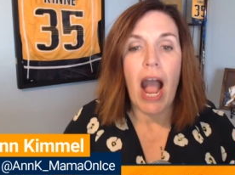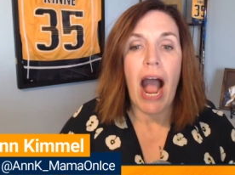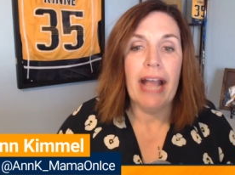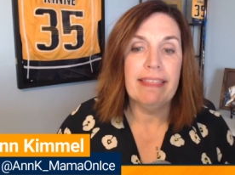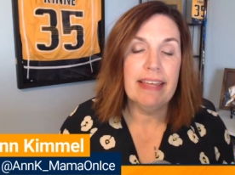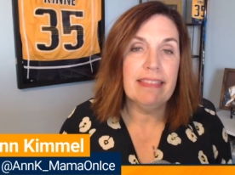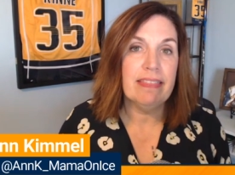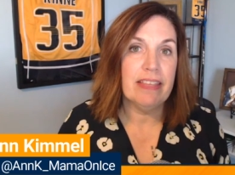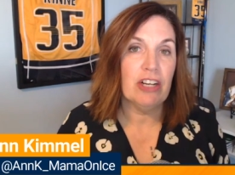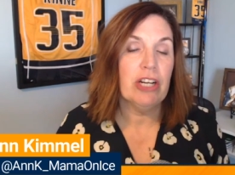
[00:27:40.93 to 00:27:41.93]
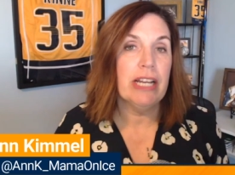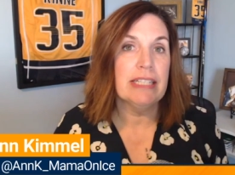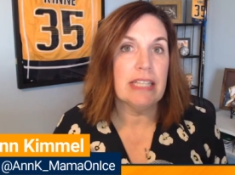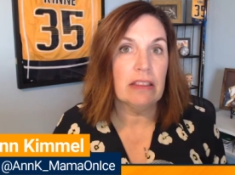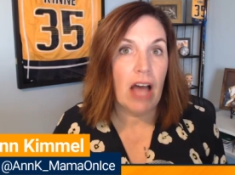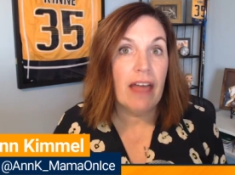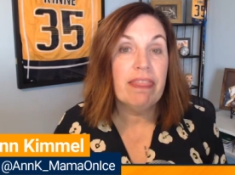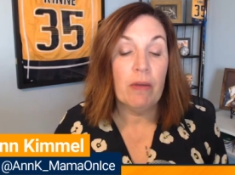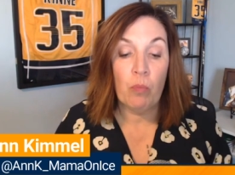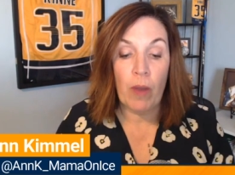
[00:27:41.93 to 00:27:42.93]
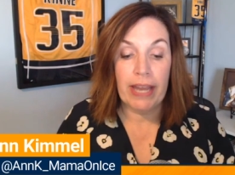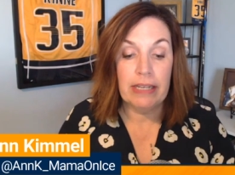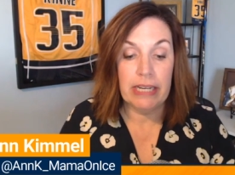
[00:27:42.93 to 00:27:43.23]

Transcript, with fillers: I think that there is a lot that went